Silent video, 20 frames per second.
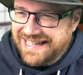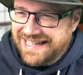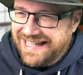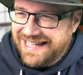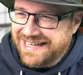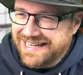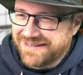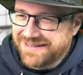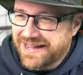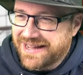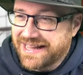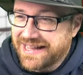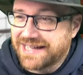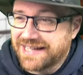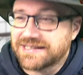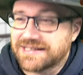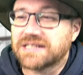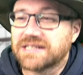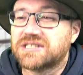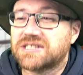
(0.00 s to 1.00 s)
Anyway,
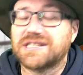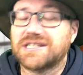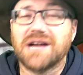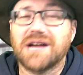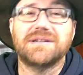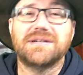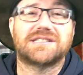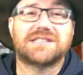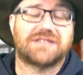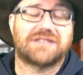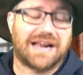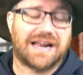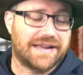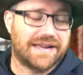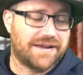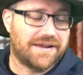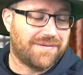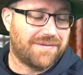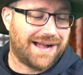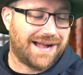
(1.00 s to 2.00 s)
and so is trying
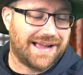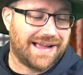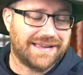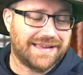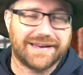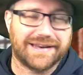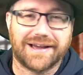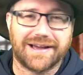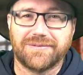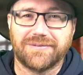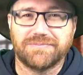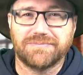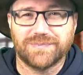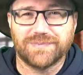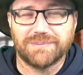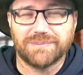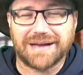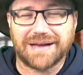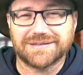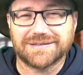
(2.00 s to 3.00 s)
to
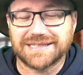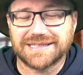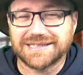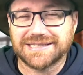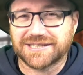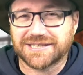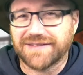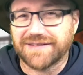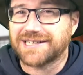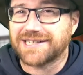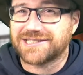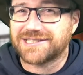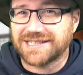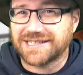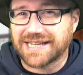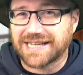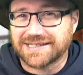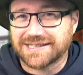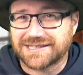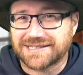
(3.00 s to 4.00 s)
mount an insurrection
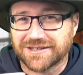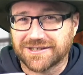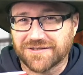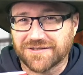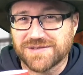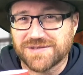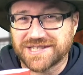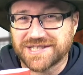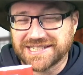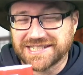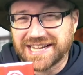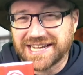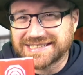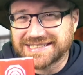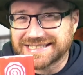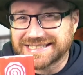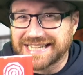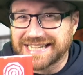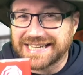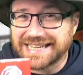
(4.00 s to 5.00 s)
against the government of the
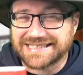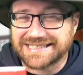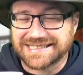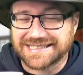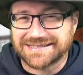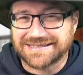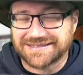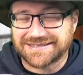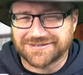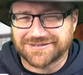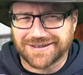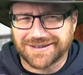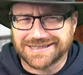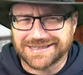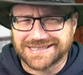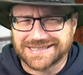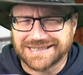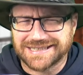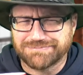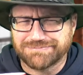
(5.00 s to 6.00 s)
United States and
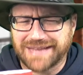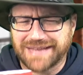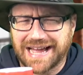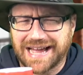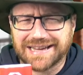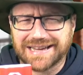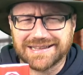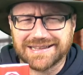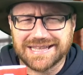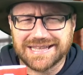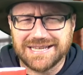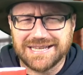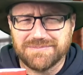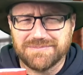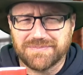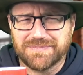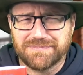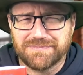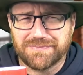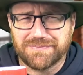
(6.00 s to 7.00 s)
trying to hang the
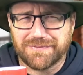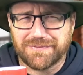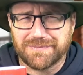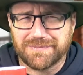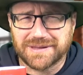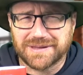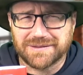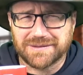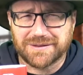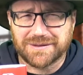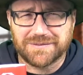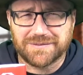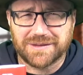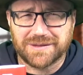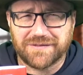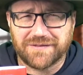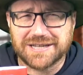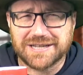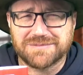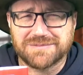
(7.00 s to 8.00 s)

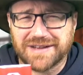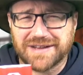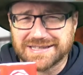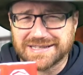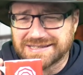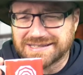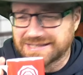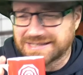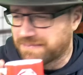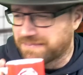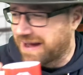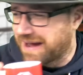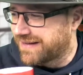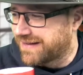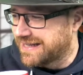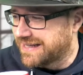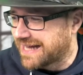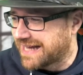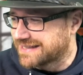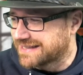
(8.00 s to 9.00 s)
vice president.
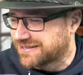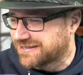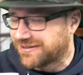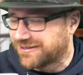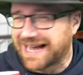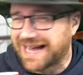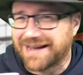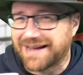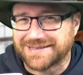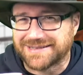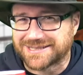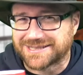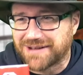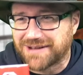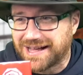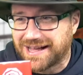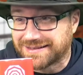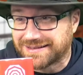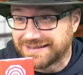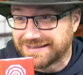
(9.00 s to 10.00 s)
Apparently that's all out as
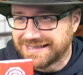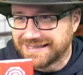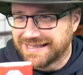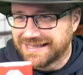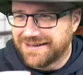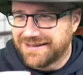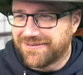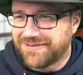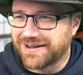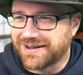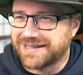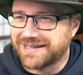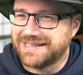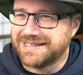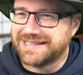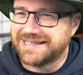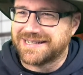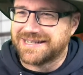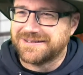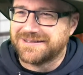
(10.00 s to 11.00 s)
well. What can
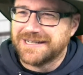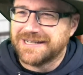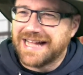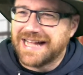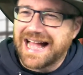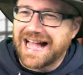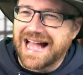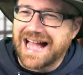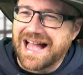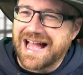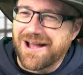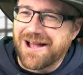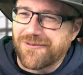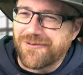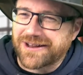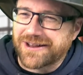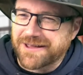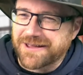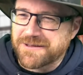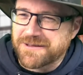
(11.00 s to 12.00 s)
you do?
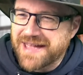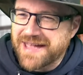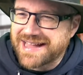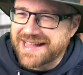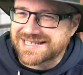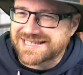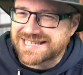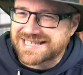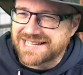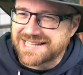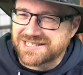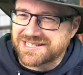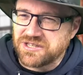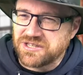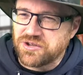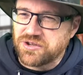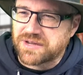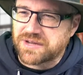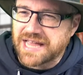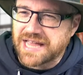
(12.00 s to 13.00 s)
One Angry Pagan says,
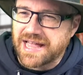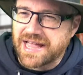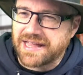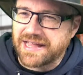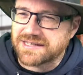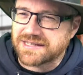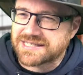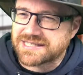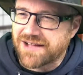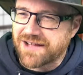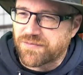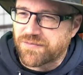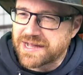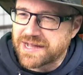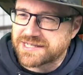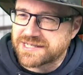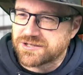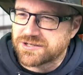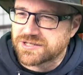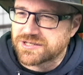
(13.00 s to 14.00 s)
UK
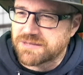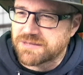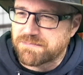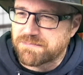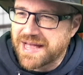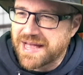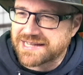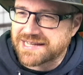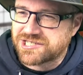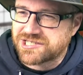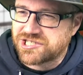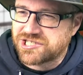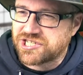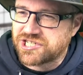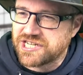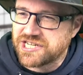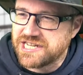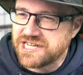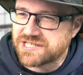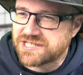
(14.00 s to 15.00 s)
Southwest does the best
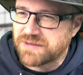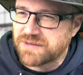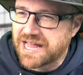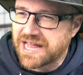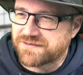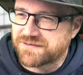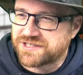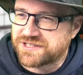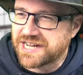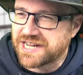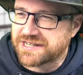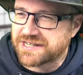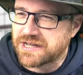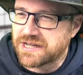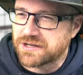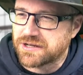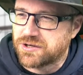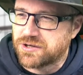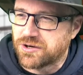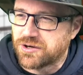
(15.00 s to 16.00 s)
cheese. We have
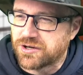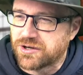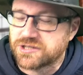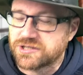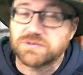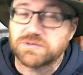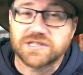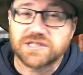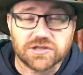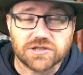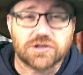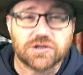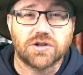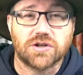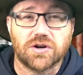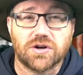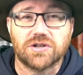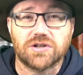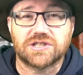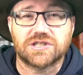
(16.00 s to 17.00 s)
cheddar gorge, which is a
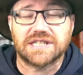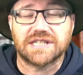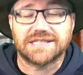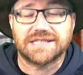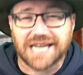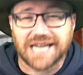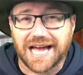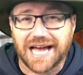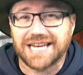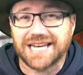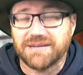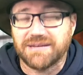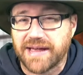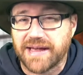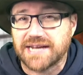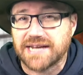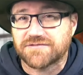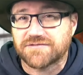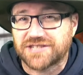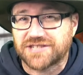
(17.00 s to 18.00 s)
gorge entirely
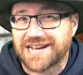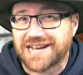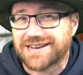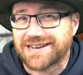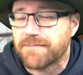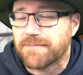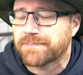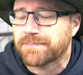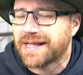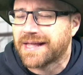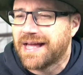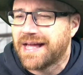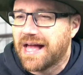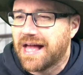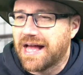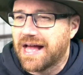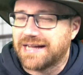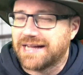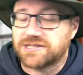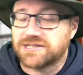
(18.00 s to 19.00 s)
made of cheddar.
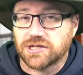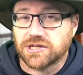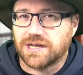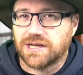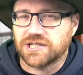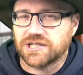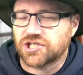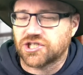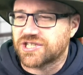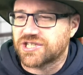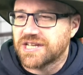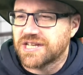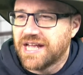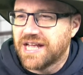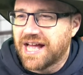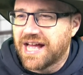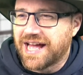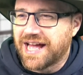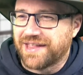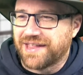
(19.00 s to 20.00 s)
Delicious.
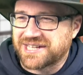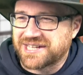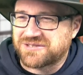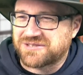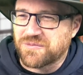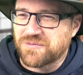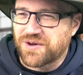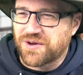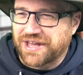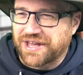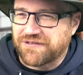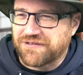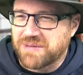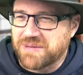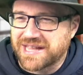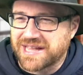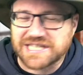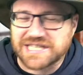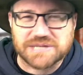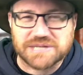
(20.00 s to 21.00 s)
That's from One Angry
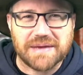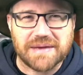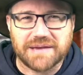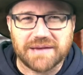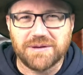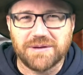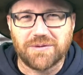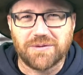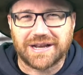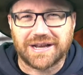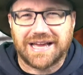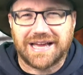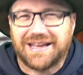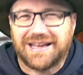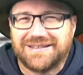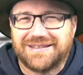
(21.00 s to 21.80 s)
Pagan. This is making me want to